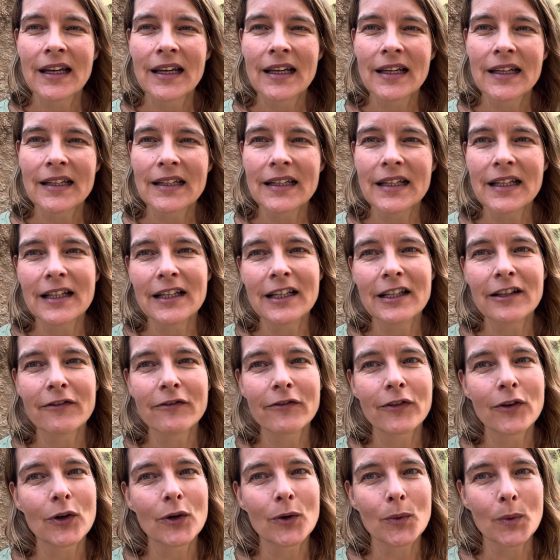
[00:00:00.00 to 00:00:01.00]
nearly
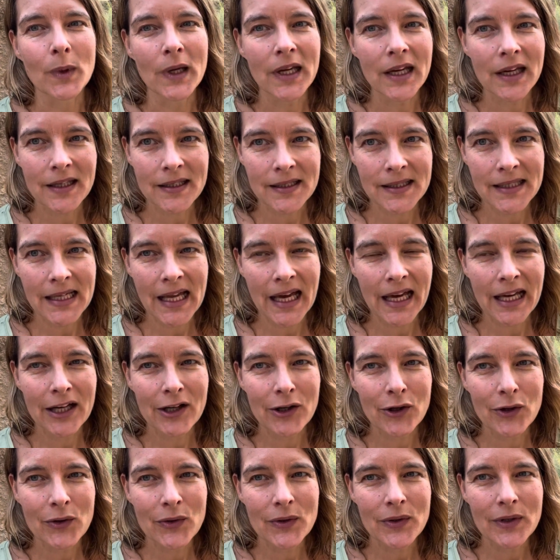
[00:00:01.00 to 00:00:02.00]
4 weeks
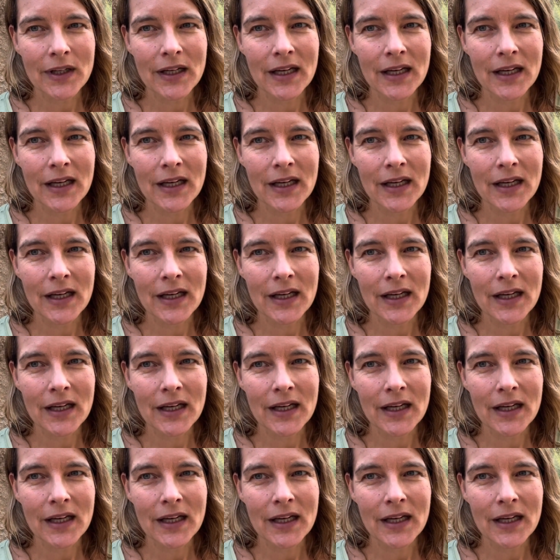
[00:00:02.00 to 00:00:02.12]
now,